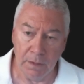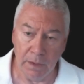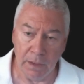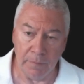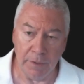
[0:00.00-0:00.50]

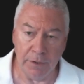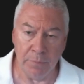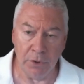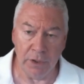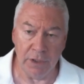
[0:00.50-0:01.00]
and I'm going to
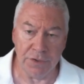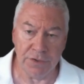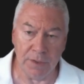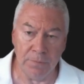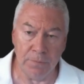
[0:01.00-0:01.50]
put it in a
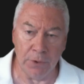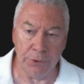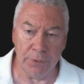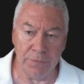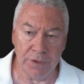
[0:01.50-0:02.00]

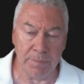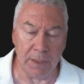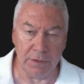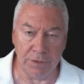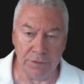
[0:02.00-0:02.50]
subfolder of this
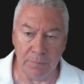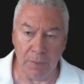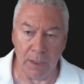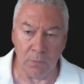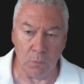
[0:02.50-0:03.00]
backtesting
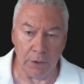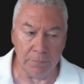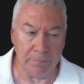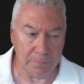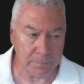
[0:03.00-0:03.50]
part 1.
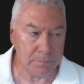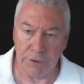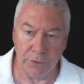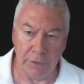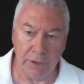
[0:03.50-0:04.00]

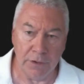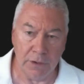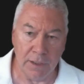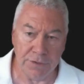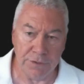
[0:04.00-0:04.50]
So in
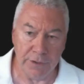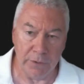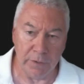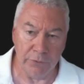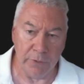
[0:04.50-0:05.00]
classes here,
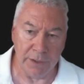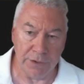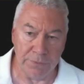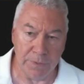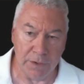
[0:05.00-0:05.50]
I've created
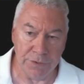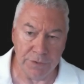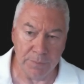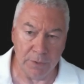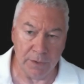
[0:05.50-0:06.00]
this file
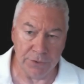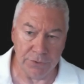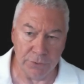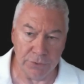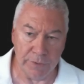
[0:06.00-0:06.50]

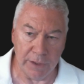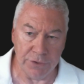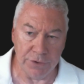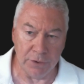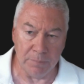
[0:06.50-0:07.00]

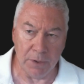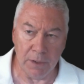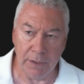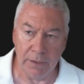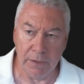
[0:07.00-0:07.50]

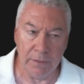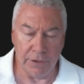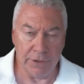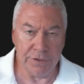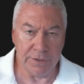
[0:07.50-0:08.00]
simple_strategy.py. I
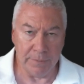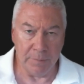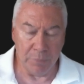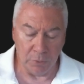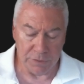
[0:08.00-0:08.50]
need some
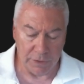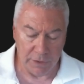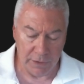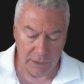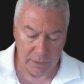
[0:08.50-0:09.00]
imports in
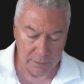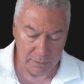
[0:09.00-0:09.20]
here.